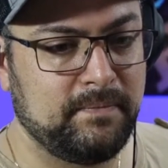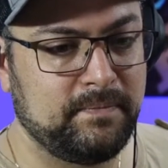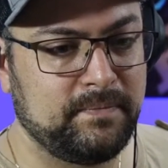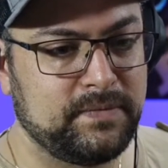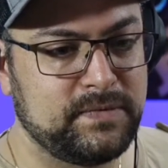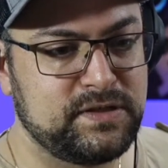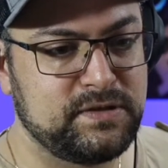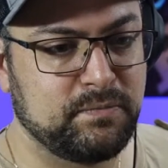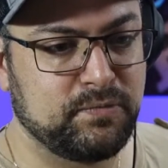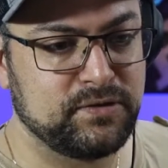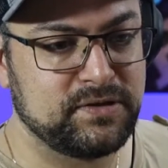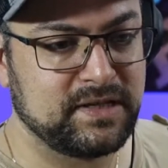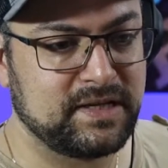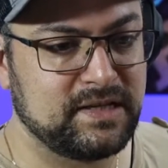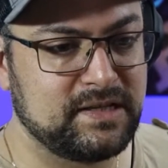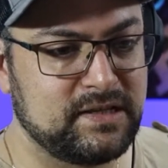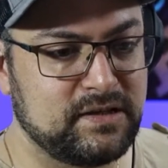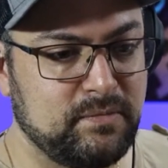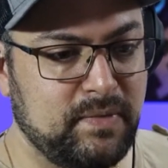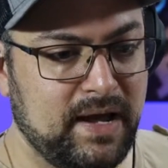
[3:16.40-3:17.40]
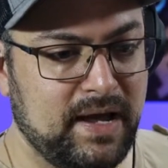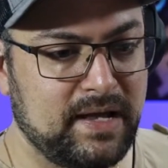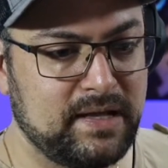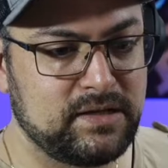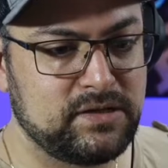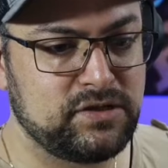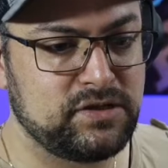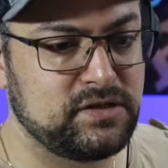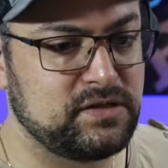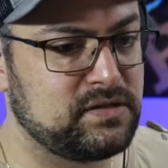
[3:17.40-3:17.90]
She puts the kids to bed.
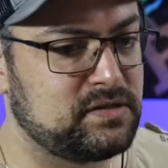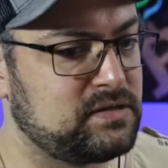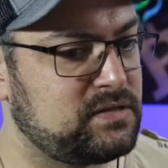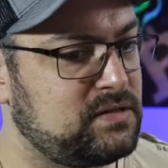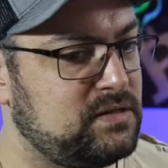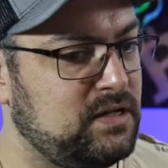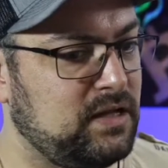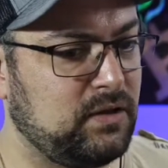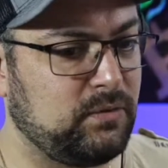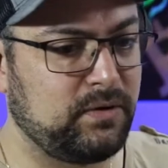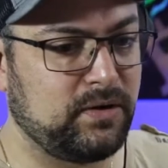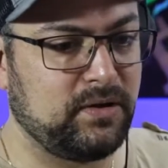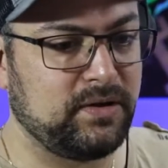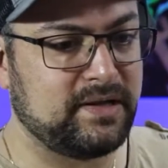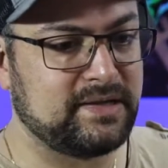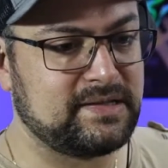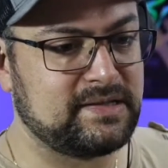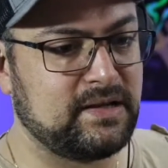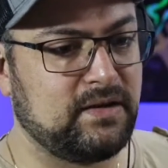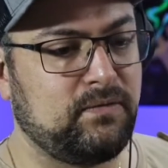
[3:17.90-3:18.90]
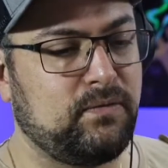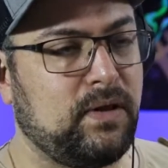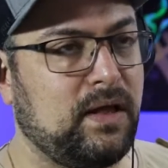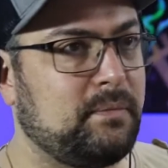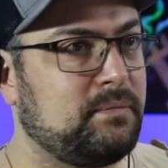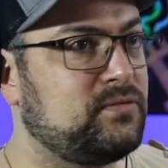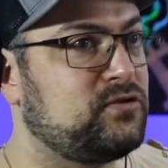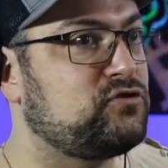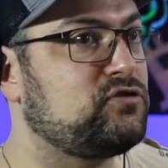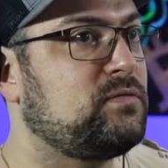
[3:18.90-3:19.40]
She's dealing with all that stuff while
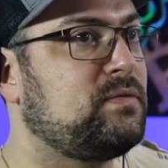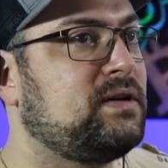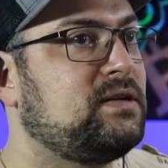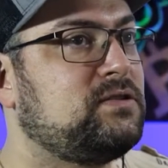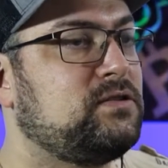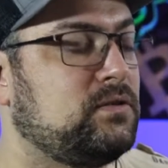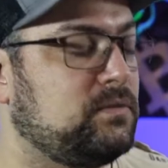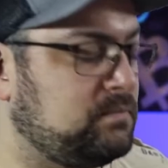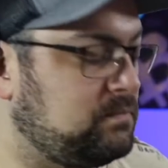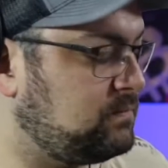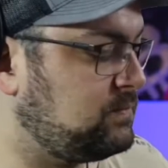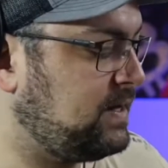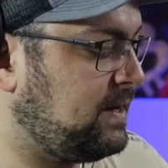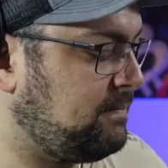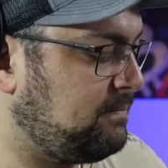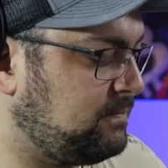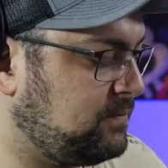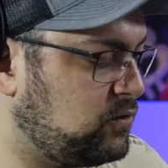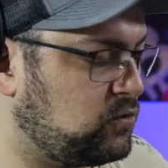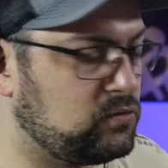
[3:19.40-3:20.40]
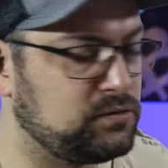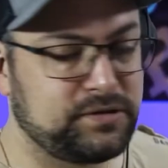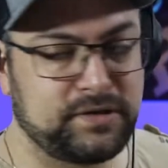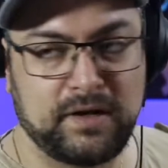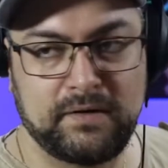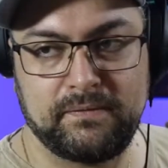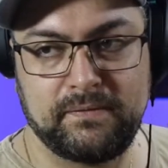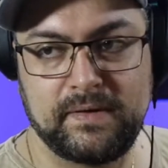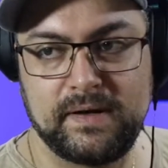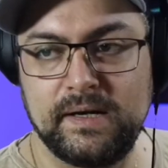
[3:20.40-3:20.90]
I'm streaming. So yep, cool
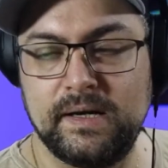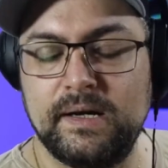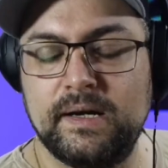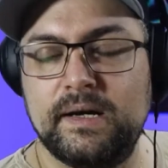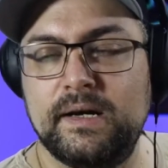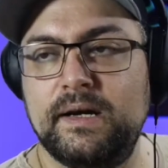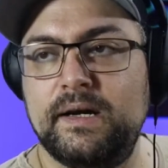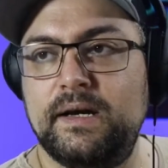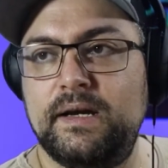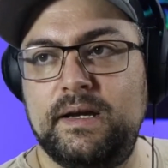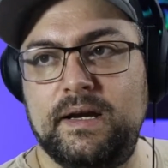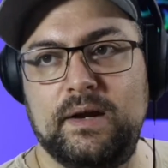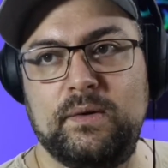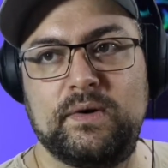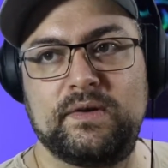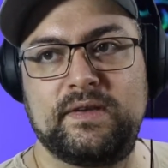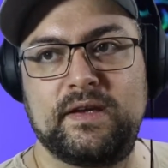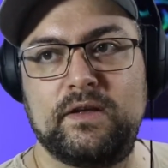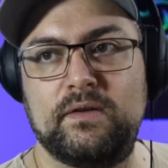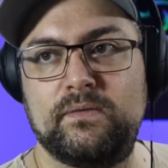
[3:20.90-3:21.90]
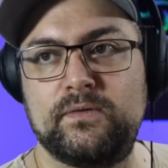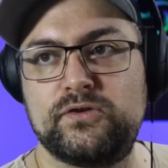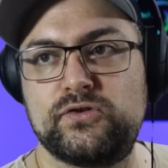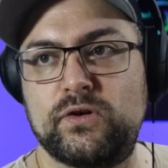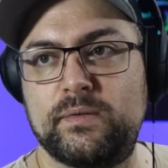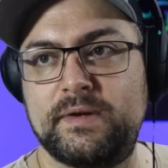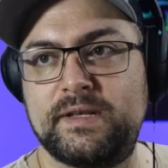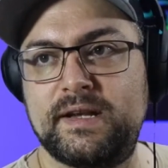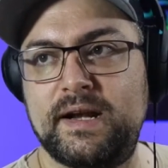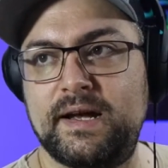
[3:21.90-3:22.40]
stuff. Anyways, thank you all for
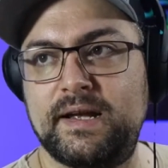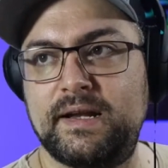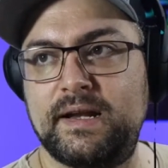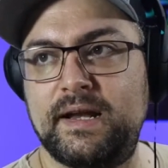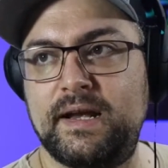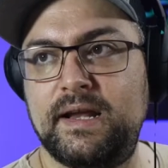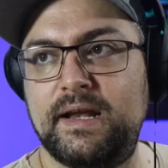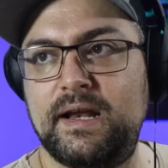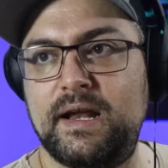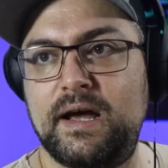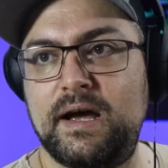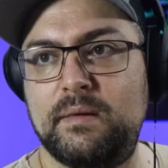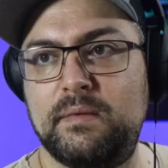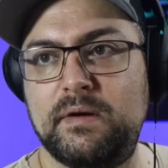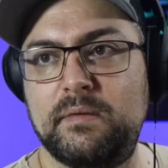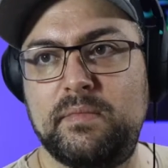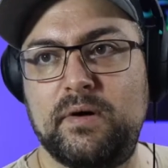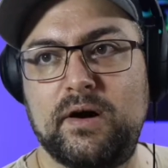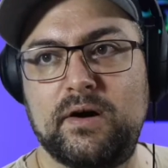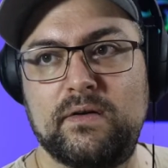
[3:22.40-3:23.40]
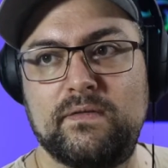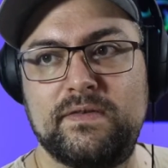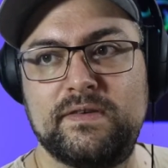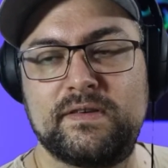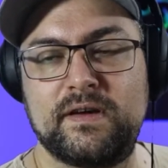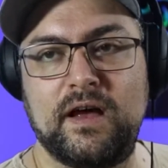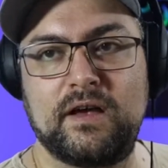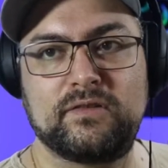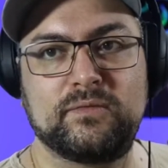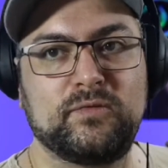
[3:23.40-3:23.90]
joining me tonight and being part of this
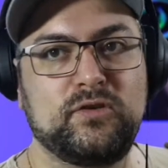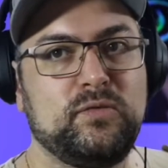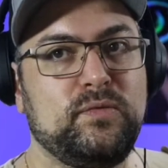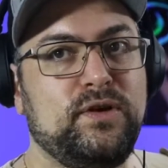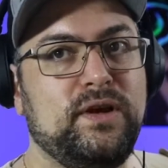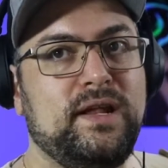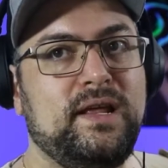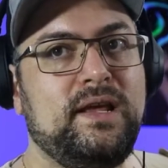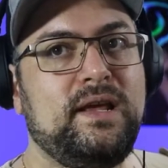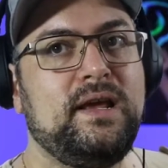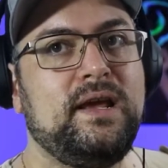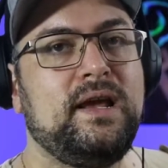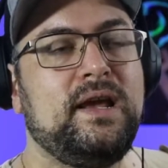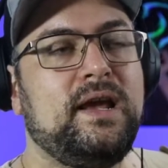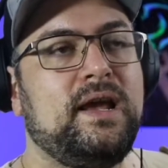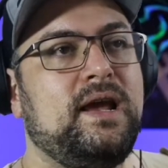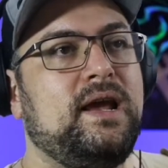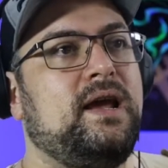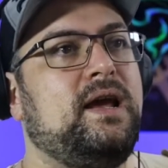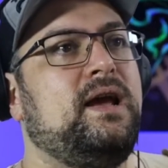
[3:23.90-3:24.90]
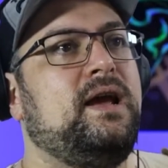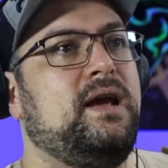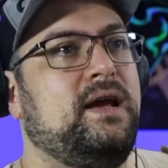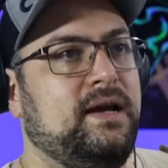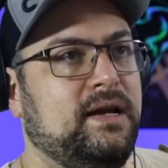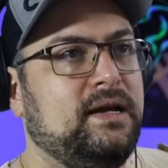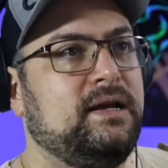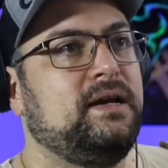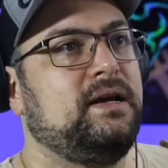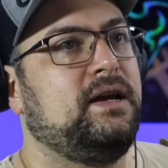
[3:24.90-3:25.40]
awesome community.
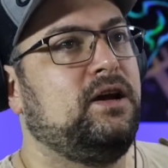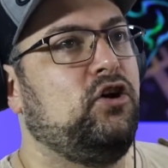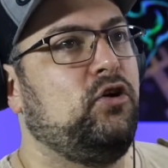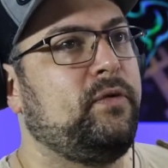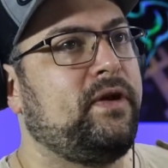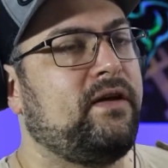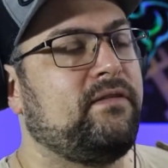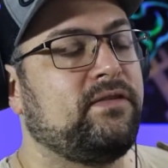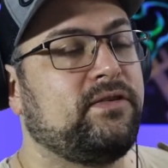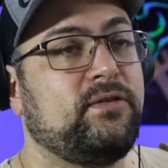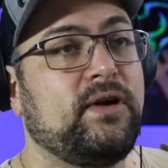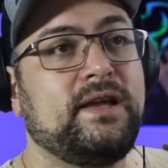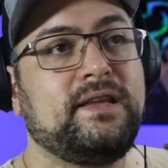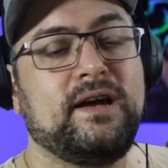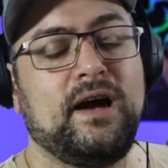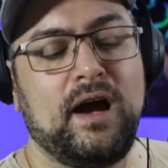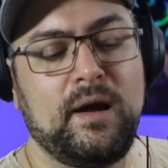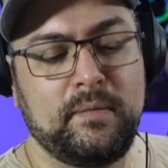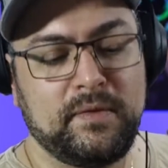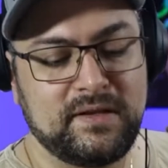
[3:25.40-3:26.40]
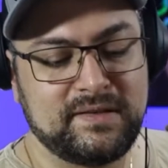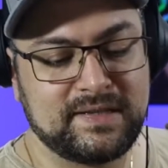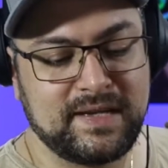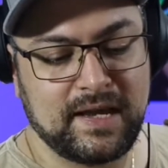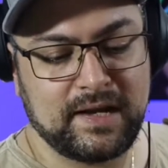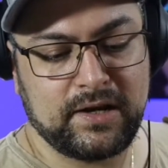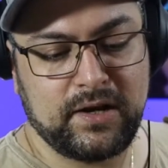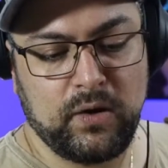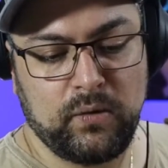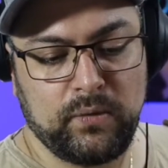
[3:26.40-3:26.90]
We'll be having a great time. Let's
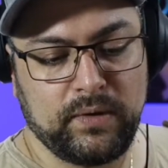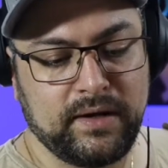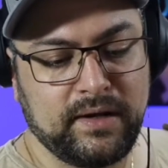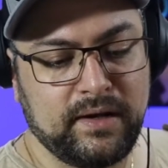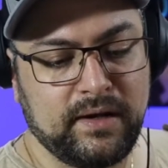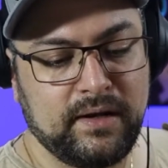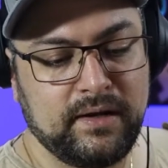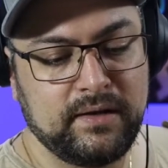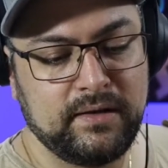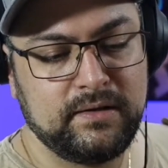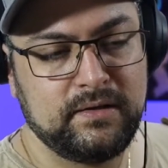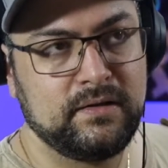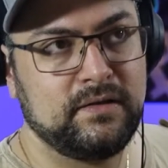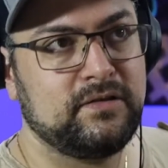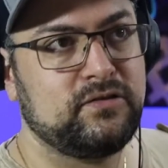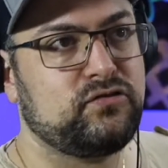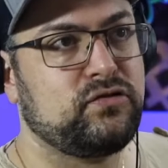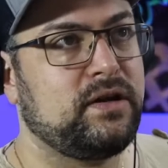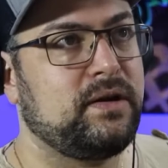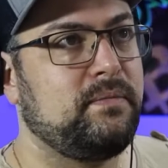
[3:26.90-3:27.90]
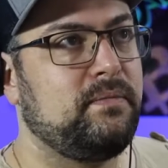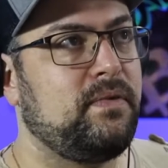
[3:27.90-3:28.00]
get going to the stream.